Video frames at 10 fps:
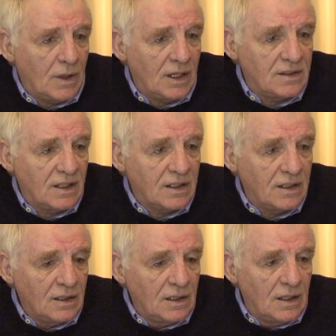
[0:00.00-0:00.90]
I
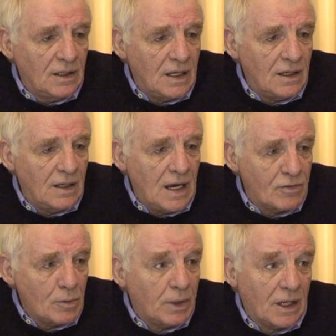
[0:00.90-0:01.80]
think
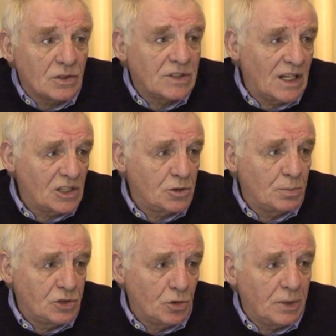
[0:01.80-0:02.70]
every player is
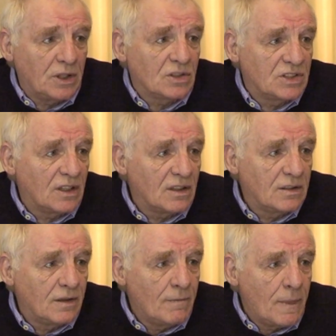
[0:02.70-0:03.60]
eligible should be considered,
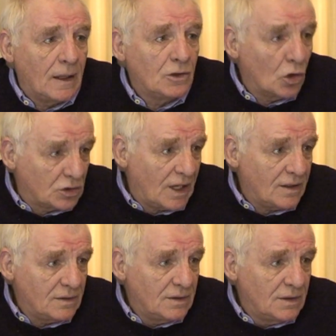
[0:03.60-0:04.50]
looked
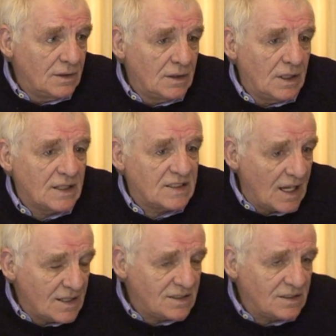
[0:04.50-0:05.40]
at,
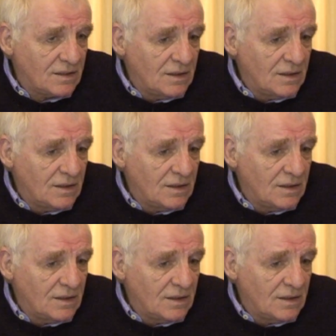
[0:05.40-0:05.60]
assessed,